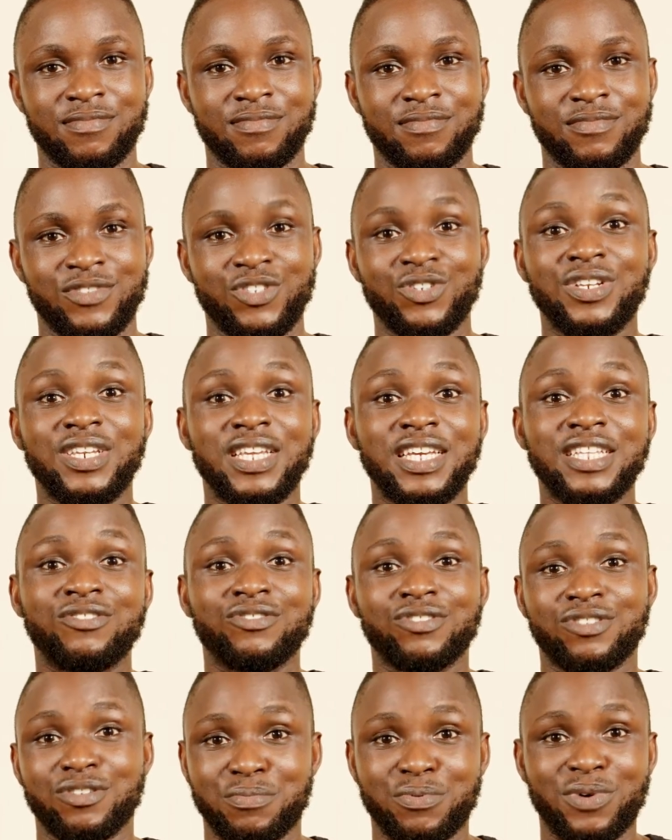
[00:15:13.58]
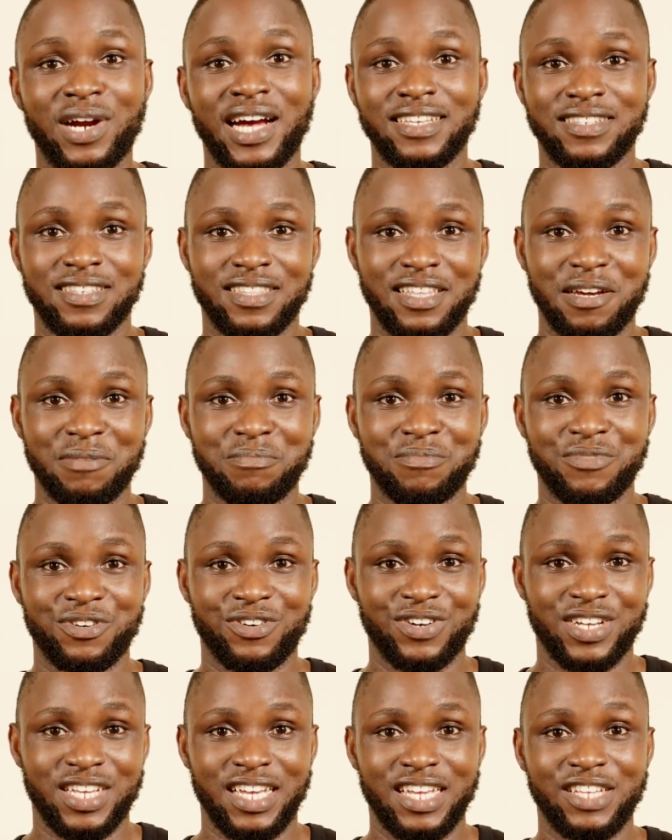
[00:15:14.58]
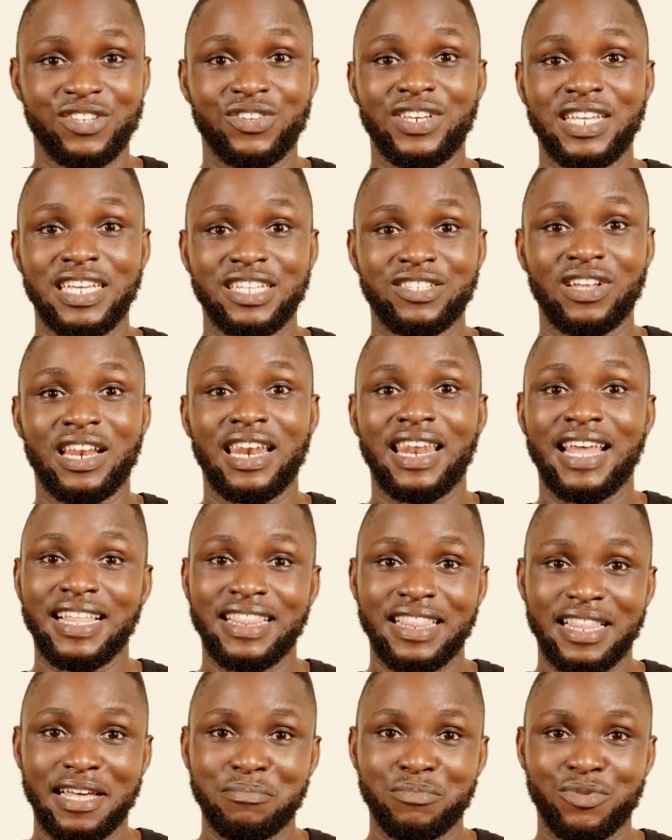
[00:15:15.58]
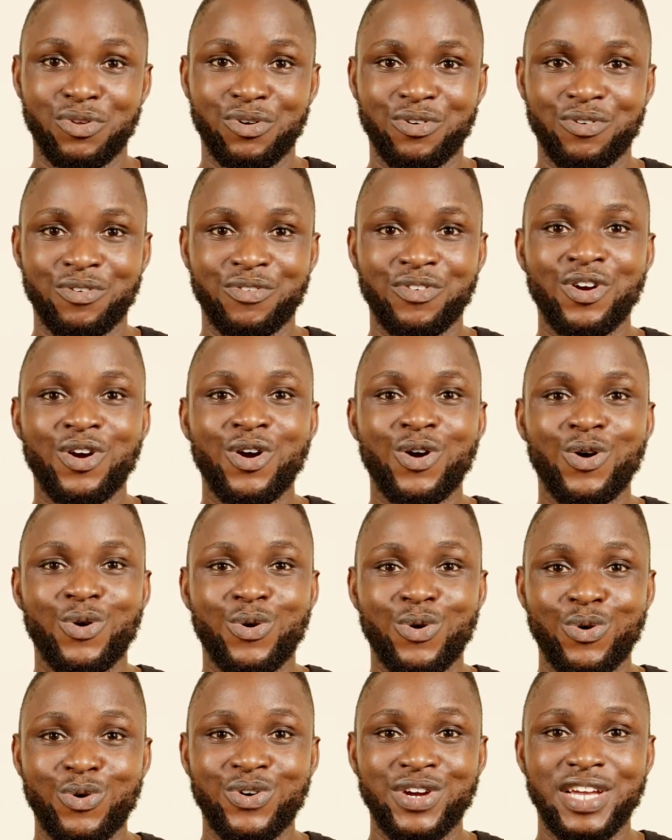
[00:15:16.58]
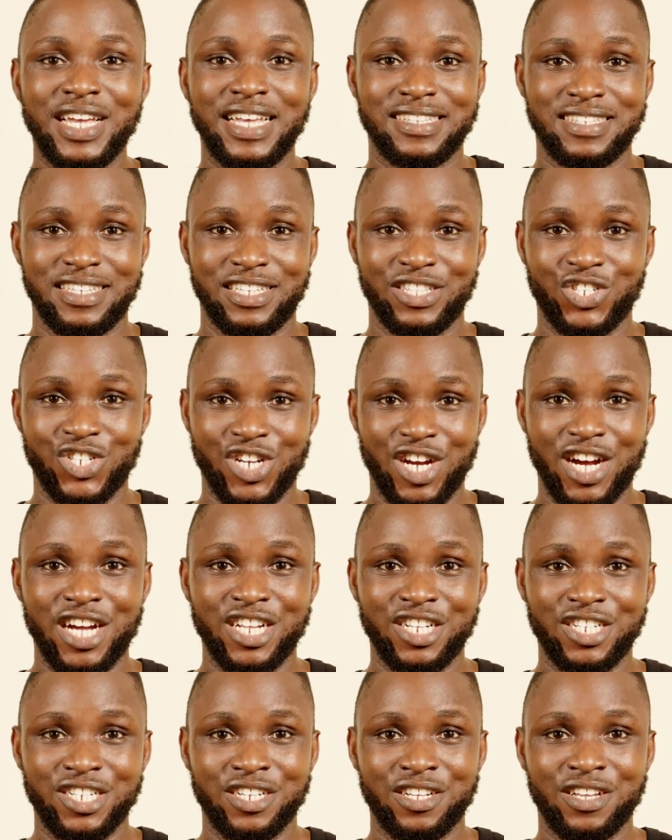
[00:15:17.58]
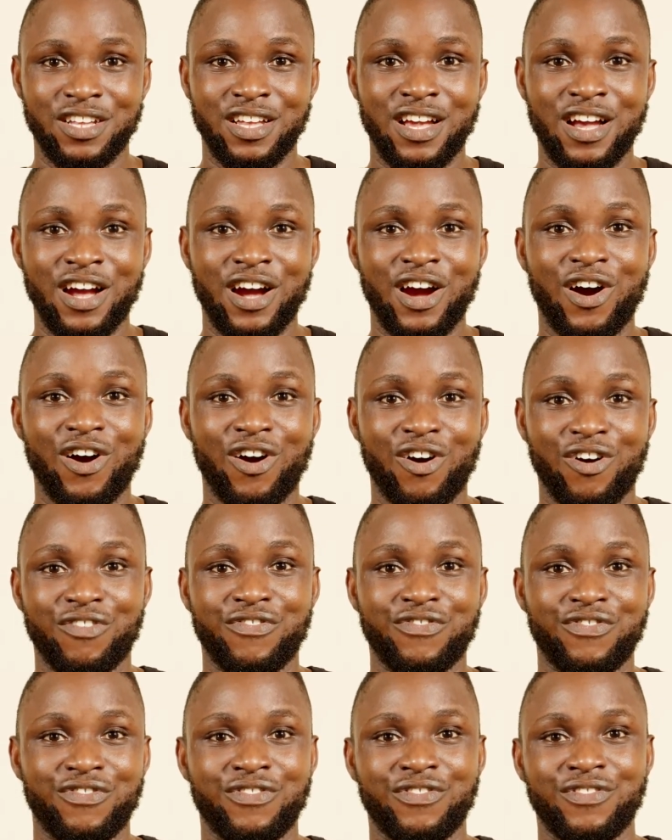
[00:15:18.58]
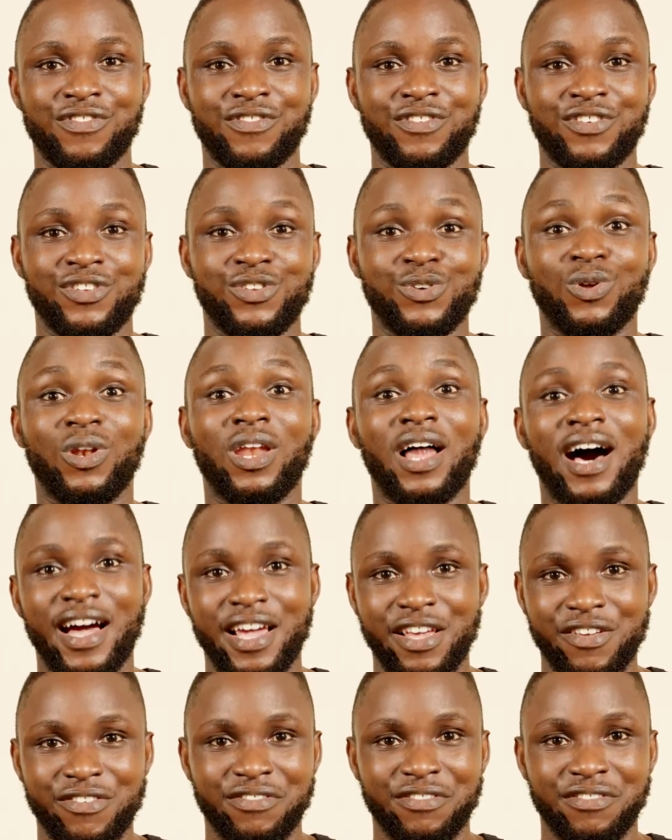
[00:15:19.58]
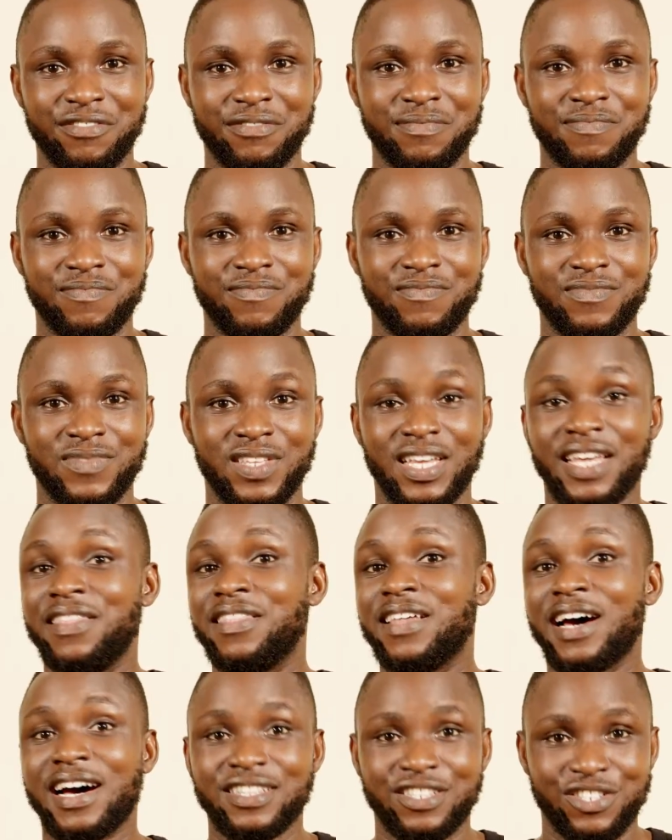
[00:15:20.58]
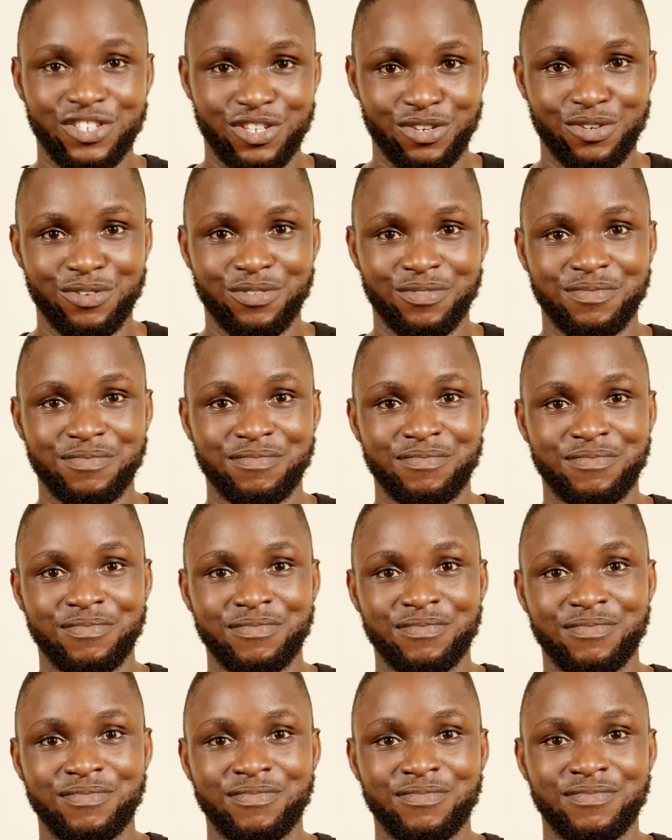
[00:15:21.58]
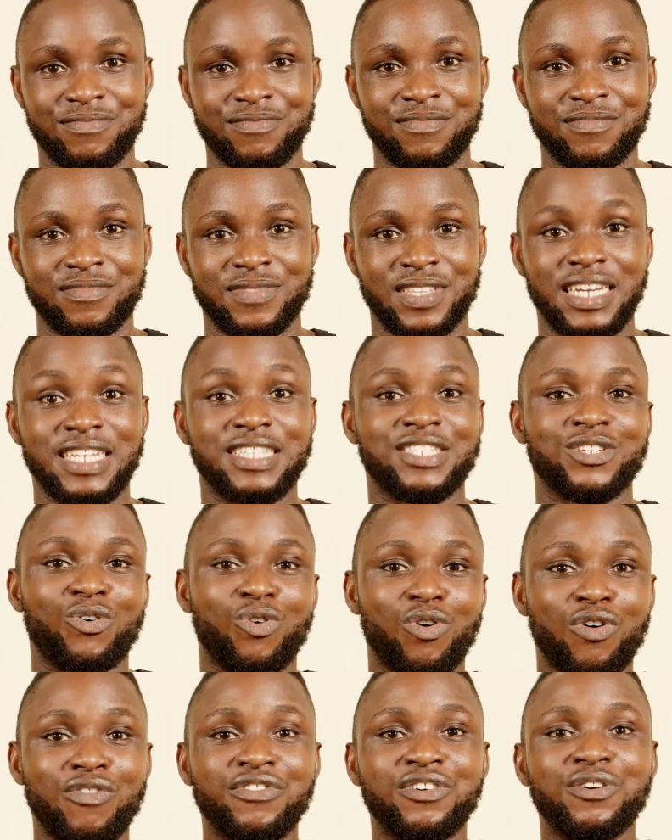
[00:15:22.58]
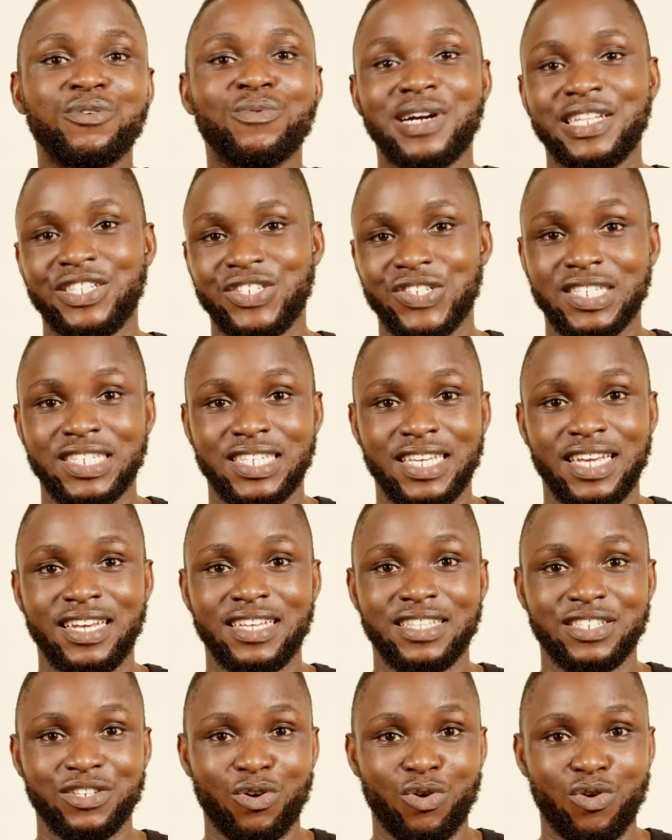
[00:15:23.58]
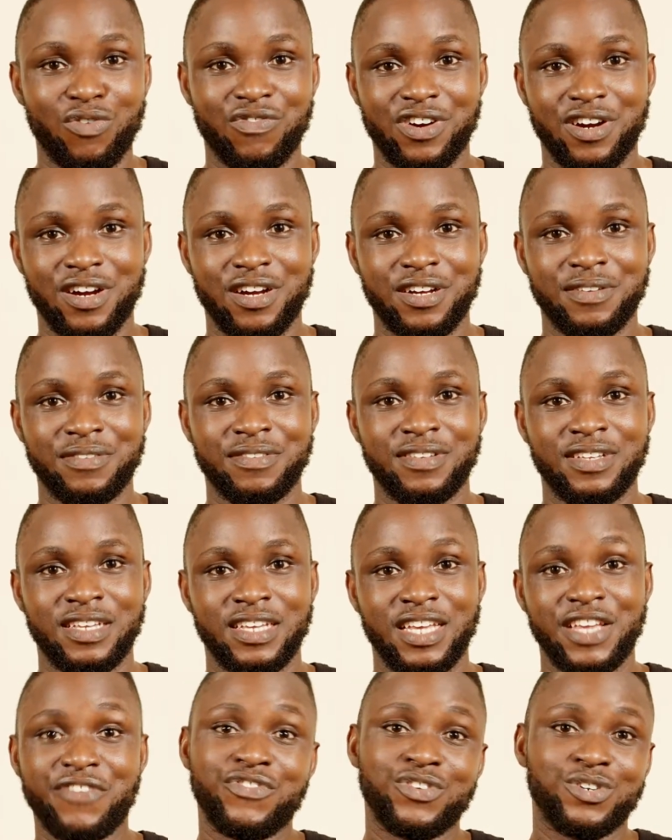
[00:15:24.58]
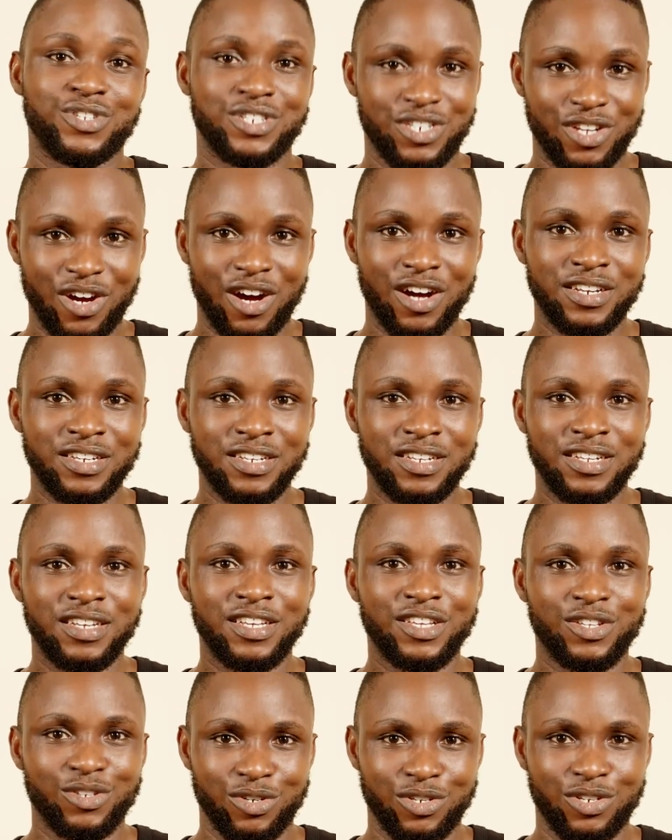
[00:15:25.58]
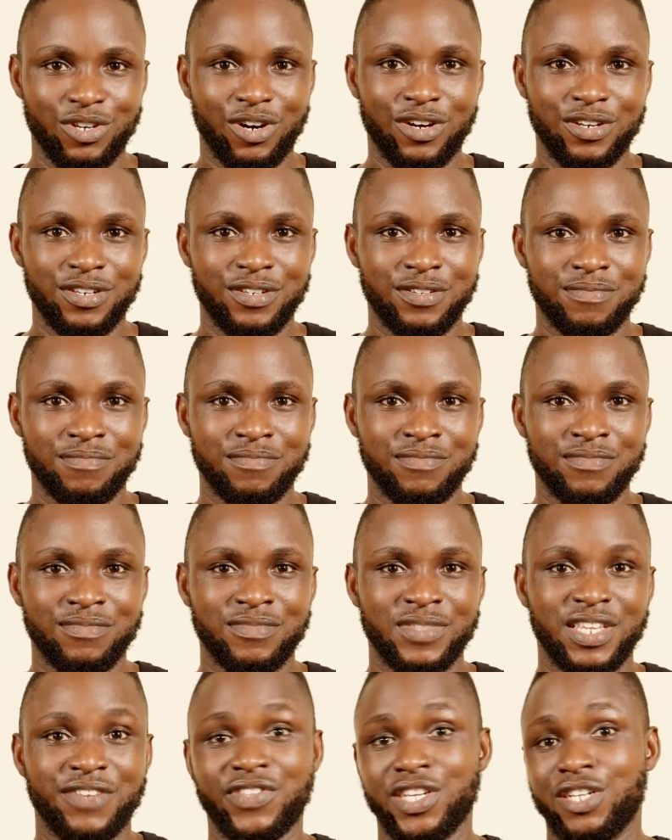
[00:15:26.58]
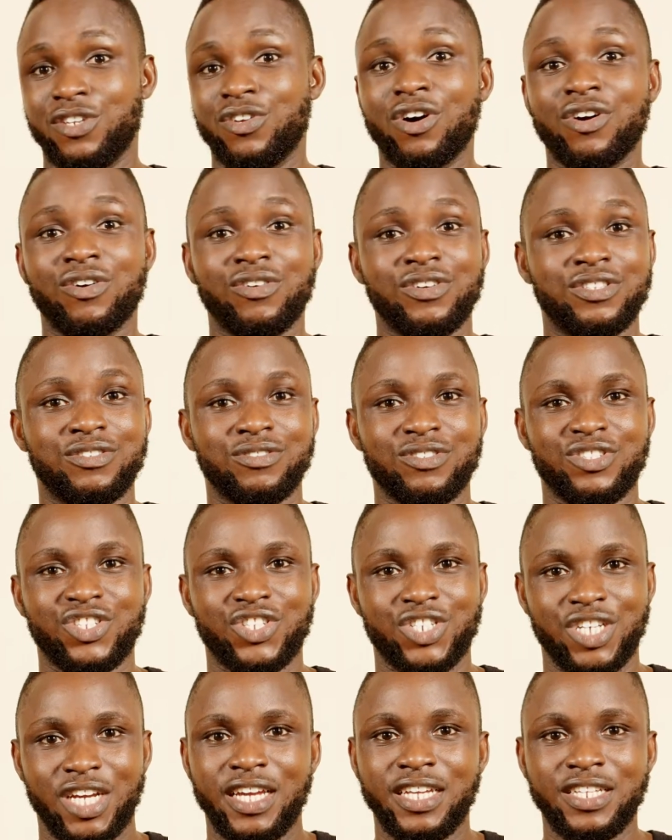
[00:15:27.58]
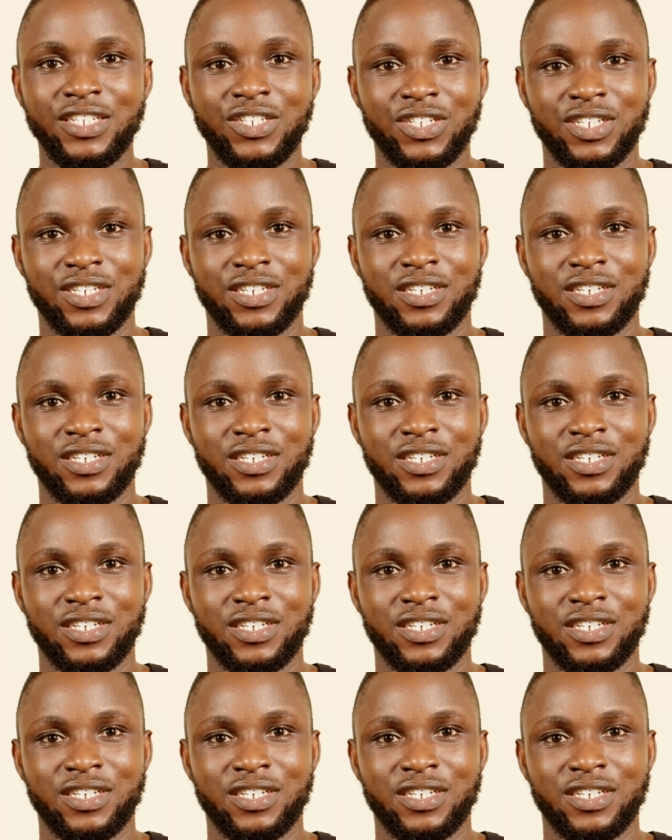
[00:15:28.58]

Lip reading: you need to surprise them, okay? You need to let them know who is in charge of your life, and that's you. It's over when you say it's over. If you're done, you're done. If you're not going to change,